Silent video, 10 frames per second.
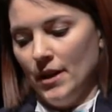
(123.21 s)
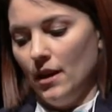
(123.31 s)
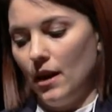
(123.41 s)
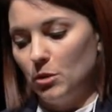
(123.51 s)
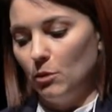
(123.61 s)

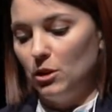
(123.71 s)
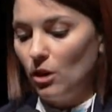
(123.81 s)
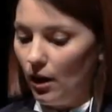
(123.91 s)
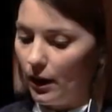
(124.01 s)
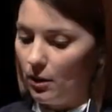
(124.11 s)
I'm going to be
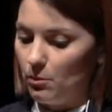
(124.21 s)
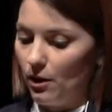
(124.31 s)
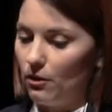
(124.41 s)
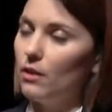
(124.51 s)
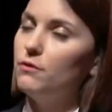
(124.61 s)
talking
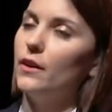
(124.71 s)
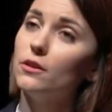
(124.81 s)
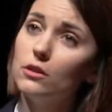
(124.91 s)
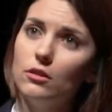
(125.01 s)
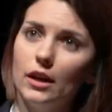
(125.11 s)
about our
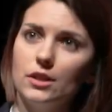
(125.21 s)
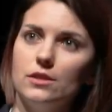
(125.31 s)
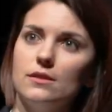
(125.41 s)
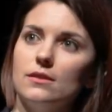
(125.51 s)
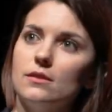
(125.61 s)
federal
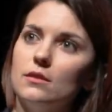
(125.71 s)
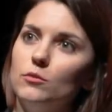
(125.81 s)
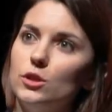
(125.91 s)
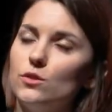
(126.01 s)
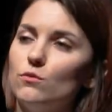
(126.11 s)
correction
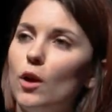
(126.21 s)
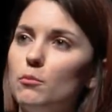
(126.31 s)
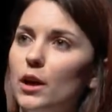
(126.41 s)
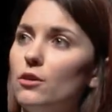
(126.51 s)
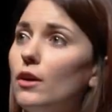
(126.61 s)
system, which is
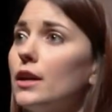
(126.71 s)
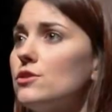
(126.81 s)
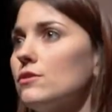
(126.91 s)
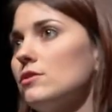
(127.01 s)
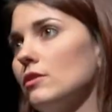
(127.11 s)
run by
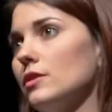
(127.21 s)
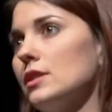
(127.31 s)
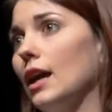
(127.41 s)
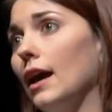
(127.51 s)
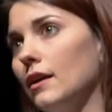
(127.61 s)
Correctional
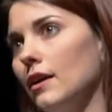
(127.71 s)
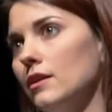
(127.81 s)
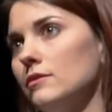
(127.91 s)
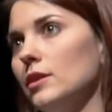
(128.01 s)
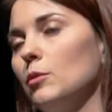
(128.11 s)
Service
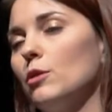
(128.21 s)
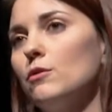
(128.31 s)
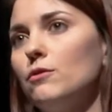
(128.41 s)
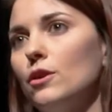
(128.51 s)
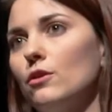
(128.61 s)
Canada, and I'm going to
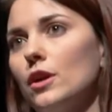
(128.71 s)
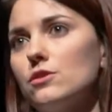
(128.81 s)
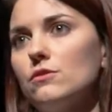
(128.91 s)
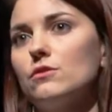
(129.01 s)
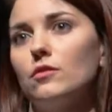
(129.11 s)
refer to
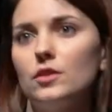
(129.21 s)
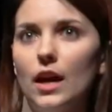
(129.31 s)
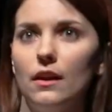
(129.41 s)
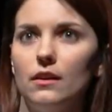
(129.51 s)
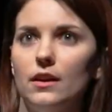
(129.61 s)
Correctional Service
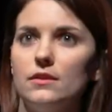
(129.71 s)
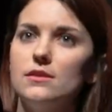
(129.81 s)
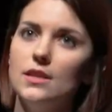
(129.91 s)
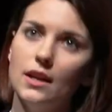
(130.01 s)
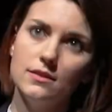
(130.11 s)
Canada as
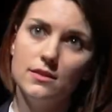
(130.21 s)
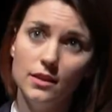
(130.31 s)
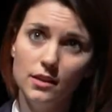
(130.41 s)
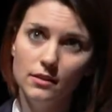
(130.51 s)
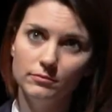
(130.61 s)

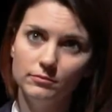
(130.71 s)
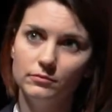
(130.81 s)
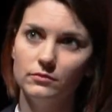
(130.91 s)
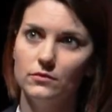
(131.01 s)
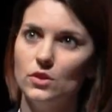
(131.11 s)
CSC.
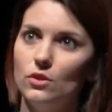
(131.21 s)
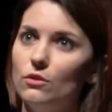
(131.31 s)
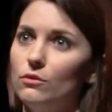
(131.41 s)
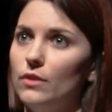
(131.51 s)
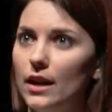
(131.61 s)

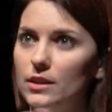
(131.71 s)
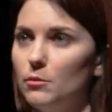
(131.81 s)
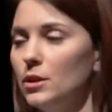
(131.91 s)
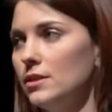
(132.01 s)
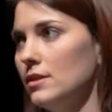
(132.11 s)
So
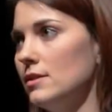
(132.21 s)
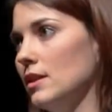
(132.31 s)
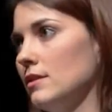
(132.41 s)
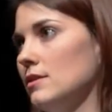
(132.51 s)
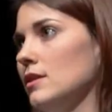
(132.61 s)
anytime I say
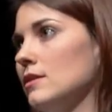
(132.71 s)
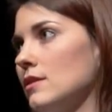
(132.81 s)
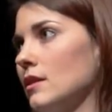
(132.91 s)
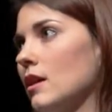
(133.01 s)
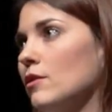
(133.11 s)
CSC,
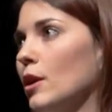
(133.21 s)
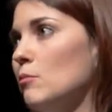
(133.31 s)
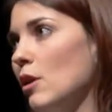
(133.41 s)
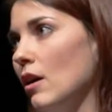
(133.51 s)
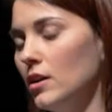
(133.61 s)
it's the
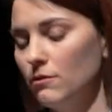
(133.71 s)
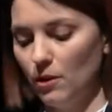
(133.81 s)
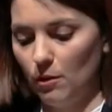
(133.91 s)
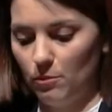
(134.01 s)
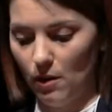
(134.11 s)
governing body
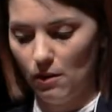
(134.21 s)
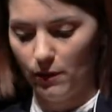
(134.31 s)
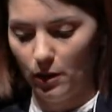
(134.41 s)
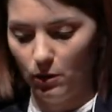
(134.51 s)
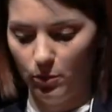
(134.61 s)
for our, our
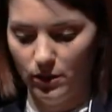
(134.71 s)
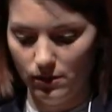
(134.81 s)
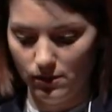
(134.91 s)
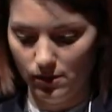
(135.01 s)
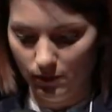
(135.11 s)
federal
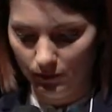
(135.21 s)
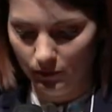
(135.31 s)
prisons.